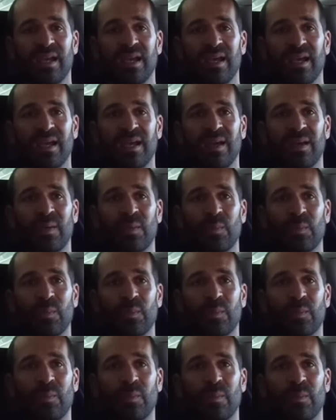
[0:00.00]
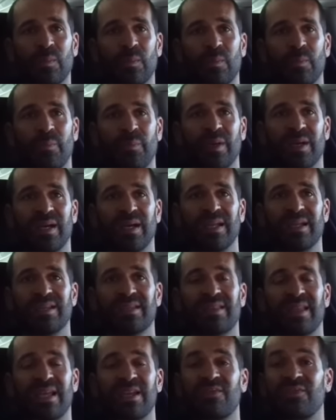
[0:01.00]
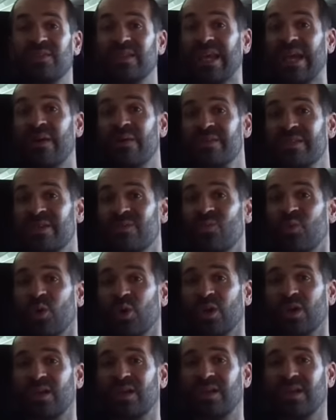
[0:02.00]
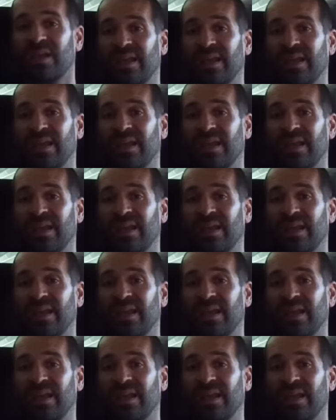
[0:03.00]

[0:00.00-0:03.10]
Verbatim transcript: Um, but thankfully I was at work